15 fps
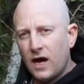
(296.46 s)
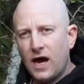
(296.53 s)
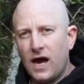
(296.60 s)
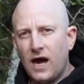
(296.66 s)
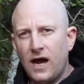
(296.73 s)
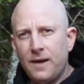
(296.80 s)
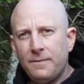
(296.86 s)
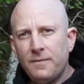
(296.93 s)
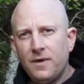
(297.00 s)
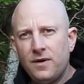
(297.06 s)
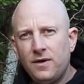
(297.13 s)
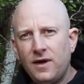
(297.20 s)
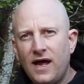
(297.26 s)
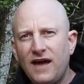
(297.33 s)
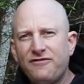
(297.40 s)
Um,
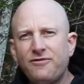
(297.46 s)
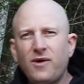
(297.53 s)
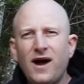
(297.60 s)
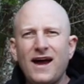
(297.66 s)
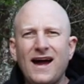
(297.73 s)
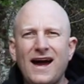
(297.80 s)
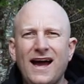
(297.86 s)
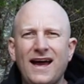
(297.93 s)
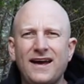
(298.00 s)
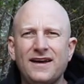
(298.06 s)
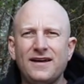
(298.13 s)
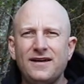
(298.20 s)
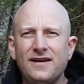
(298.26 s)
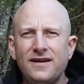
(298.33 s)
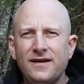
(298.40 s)
F Y I.
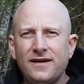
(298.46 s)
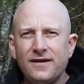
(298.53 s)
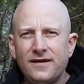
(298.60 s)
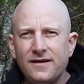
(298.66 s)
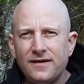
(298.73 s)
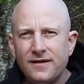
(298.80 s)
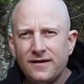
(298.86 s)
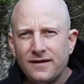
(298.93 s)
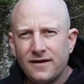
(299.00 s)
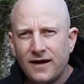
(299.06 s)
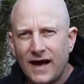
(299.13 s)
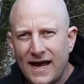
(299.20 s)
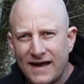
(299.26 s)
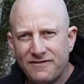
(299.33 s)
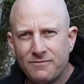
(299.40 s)

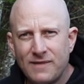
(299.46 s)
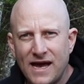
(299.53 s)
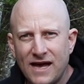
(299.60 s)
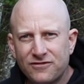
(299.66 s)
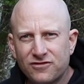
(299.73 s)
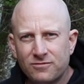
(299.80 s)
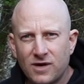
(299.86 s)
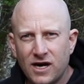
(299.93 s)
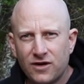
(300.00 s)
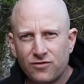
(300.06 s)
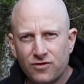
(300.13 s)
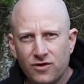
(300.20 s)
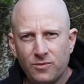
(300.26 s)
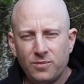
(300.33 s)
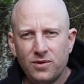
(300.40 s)
I have a mastermind
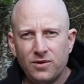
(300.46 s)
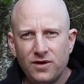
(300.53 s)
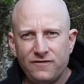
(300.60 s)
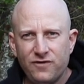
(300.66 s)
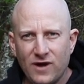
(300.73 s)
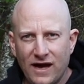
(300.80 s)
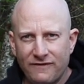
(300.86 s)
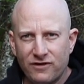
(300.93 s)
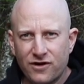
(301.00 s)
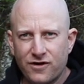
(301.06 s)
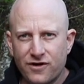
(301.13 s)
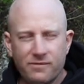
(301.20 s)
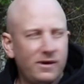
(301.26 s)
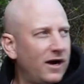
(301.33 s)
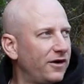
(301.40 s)
group. If you haven't
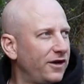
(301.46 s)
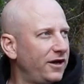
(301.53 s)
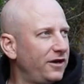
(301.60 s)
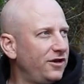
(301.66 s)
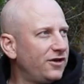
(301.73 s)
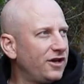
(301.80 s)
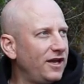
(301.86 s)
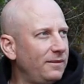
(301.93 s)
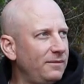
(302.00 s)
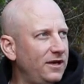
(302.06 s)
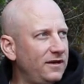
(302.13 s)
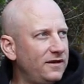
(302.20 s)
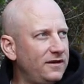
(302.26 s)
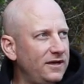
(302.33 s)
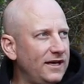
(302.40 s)
heard about it, you can hit
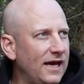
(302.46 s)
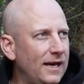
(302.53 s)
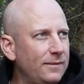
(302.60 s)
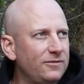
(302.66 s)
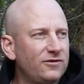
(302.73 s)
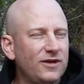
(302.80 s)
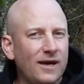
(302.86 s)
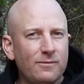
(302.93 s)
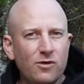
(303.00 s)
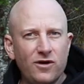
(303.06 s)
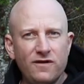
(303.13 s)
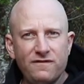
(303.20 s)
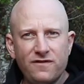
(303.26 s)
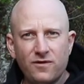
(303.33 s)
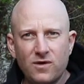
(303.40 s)
me in the D Ms to get more
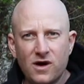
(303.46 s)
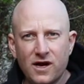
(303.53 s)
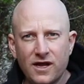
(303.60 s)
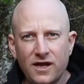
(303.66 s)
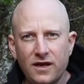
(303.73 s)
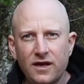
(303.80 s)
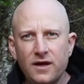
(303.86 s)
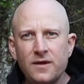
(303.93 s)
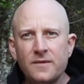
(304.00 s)
info on it.